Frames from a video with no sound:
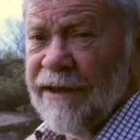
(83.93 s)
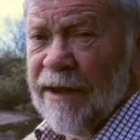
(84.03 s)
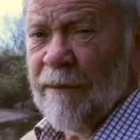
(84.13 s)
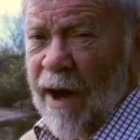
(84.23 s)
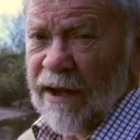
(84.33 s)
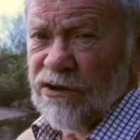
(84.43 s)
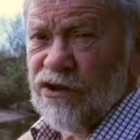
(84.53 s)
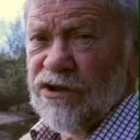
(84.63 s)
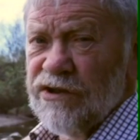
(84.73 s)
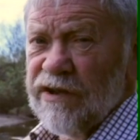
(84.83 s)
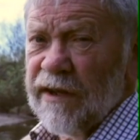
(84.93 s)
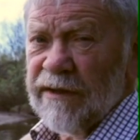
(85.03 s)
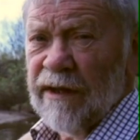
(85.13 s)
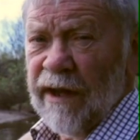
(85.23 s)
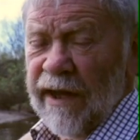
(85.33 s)
and the match is
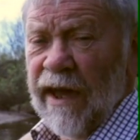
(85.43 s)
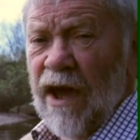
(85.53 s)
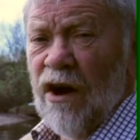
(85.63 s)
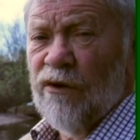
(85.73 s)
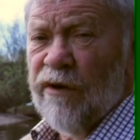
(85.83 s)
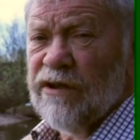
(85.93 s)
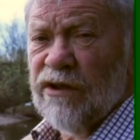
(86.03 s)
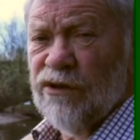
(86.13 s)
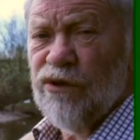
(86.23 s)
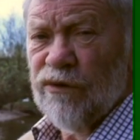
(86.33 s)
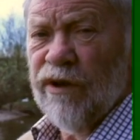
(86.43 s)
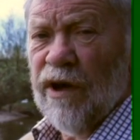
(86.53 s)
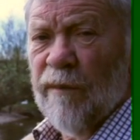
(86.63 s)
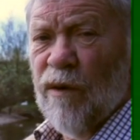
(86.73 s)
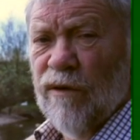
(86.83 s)
certainly
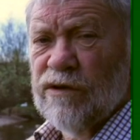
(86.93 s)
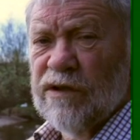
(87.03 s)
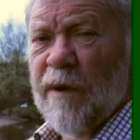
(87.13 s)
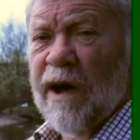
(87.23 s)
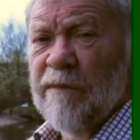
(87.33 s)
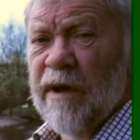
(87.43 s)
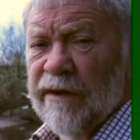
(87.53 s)
resolutely opposed by